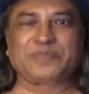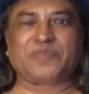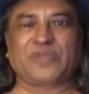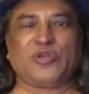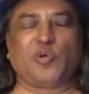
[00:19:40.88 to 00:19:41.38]

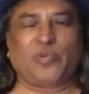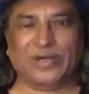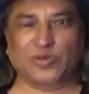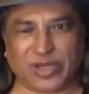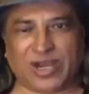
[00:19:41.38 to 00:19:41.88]
you know, where
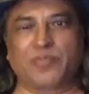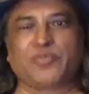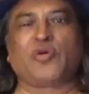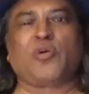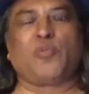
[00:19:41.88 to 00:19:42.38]
do they come
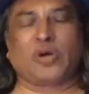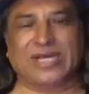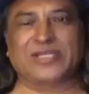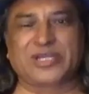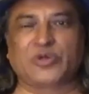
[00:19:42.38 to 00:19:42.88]
from, what
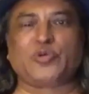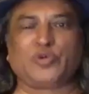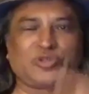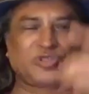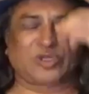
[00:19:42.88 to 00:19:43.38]
are their
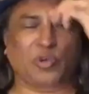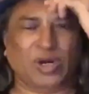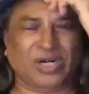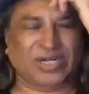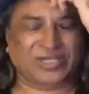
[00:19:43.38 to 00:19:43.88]
roots, you know,
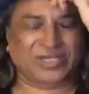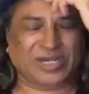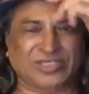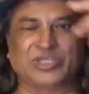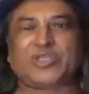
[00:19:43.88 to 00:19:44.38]
what
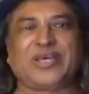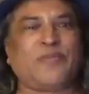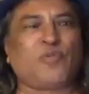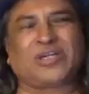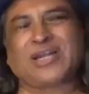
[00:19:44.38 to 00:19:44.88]
touches
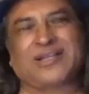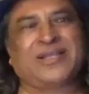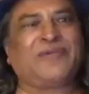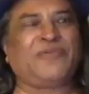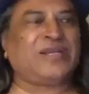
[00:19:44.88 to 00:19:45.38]
them, what are
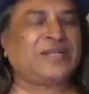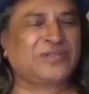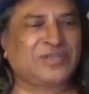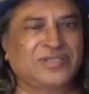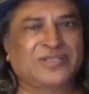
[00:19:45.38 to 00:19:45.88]
their
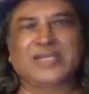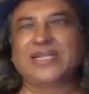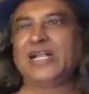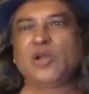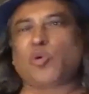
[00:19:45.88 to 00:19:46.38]
weaknesses,
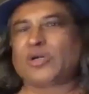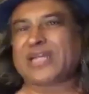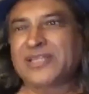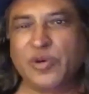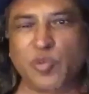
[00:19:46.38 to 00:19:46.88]
what are
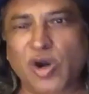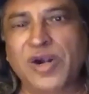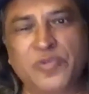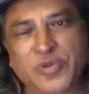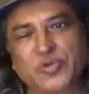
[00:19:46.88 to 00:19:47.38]
their
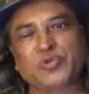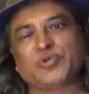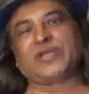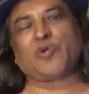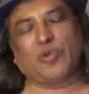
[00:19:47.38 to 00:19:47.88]
worldview,
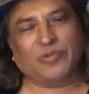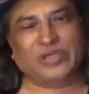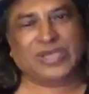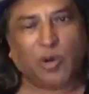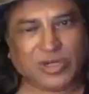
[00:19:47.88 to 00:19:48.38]
you know,
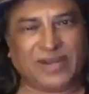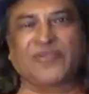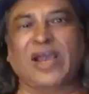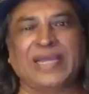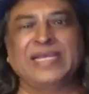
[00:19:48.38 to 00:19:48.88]
without
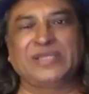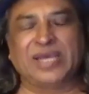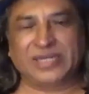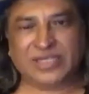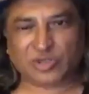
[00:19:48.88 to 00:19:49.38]
defining
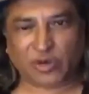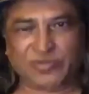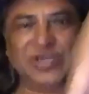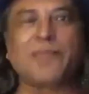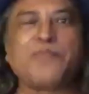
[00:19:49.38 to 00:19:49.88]
that, they sort of
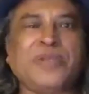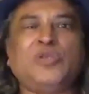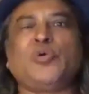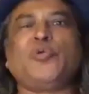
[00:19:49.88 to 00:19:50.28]
jump into,